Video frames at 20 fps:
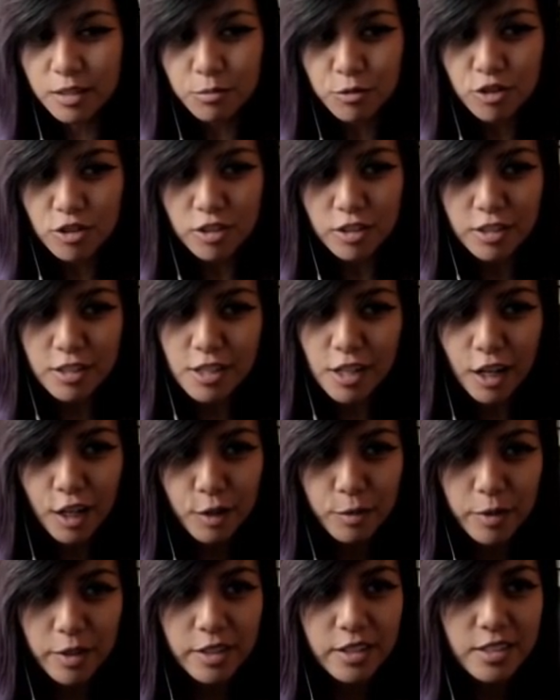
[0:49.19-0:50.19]
I'm just gonna
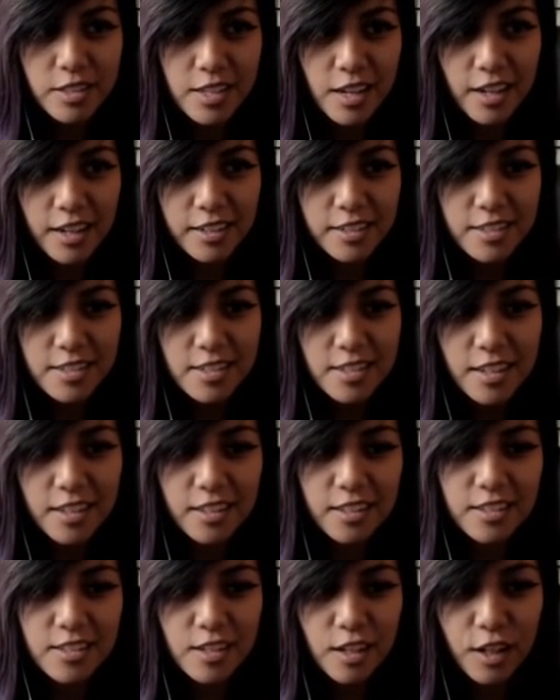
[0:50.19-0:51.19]
talk about the decks
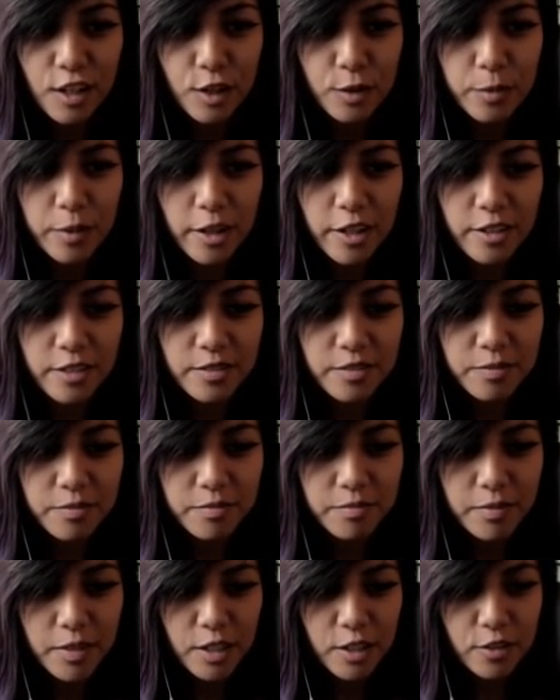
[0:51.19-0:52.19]
and then talk about
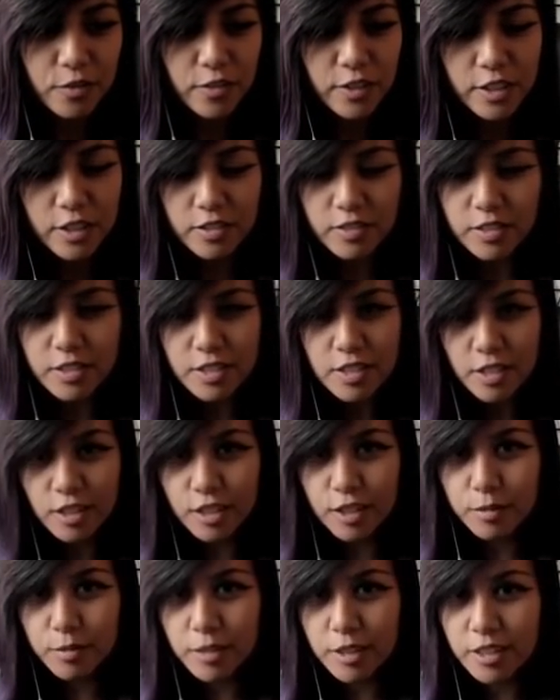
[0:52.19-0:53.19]
my review of the
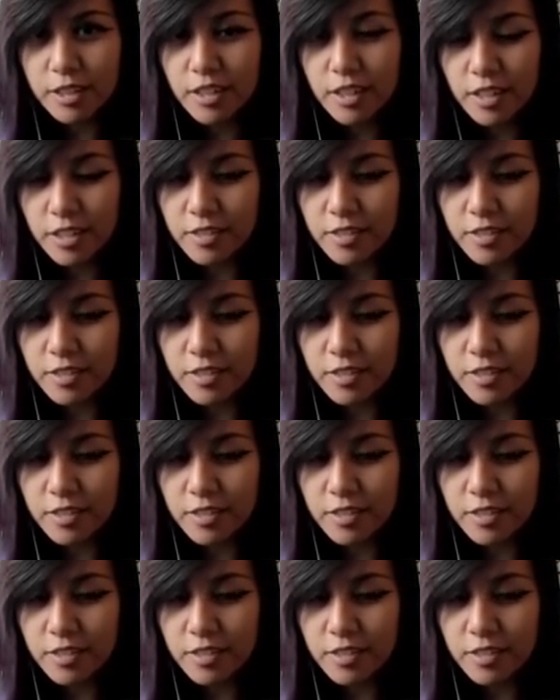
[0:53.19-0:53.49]
tournament,